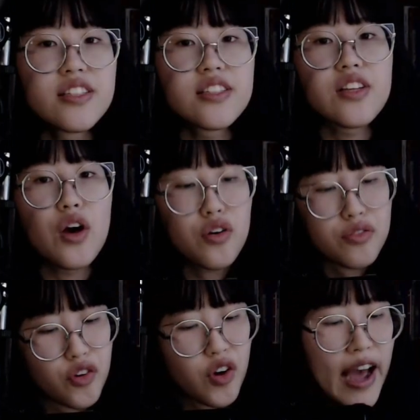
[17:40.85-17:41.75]
So
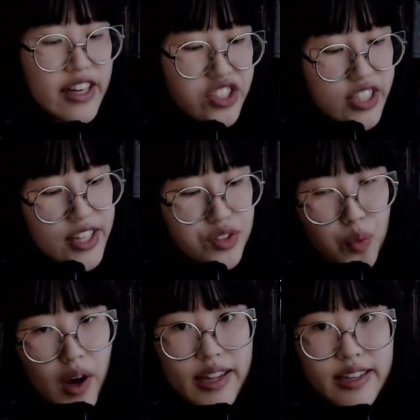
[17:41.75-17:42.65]
for exercise
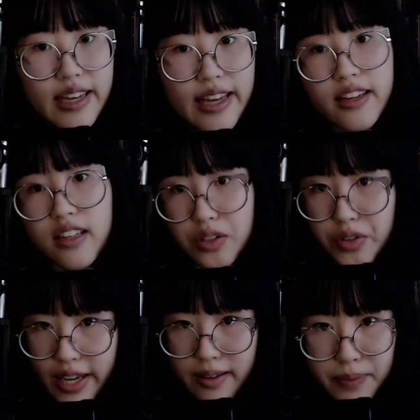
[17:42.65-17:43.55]
1,
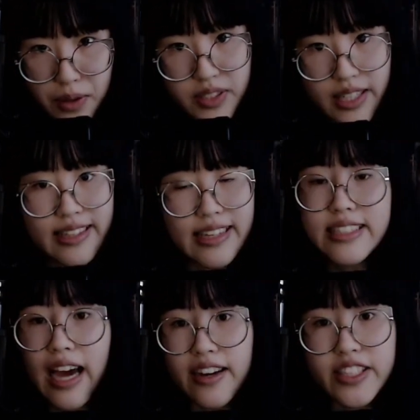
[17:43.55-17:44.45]
including building the
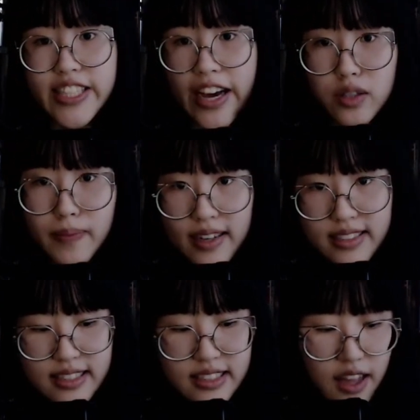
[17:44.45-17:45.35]
entire shadow
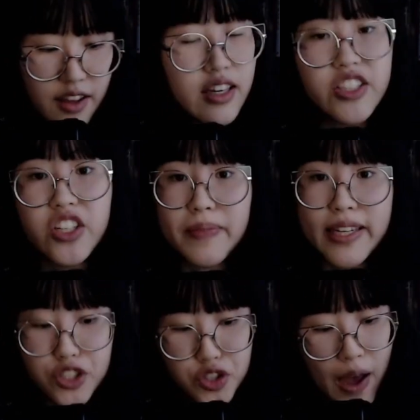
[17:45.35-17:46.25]
box and stuff, it took
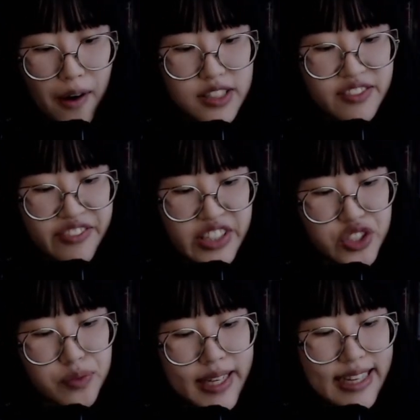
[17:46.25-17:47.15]
me 2 hours and
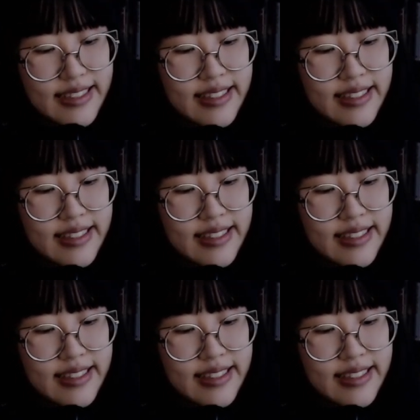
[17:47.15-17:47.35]
52 minutes.